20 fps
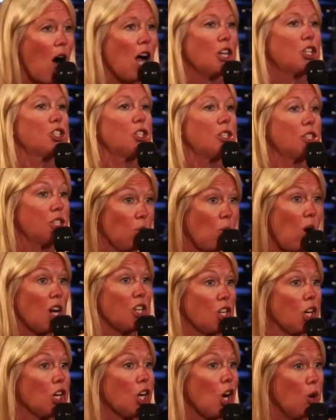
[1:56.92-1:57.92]
watched, to
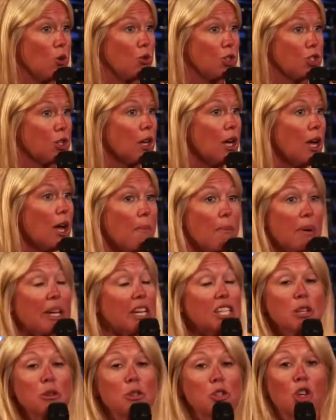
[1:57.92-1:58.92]
watch our coach.
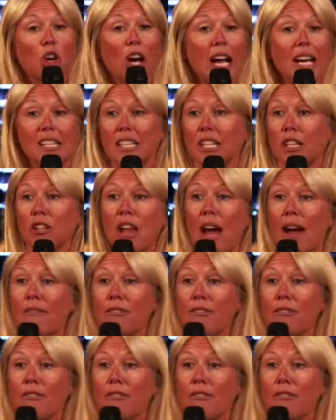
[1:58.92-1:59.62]
Because he was crazy. You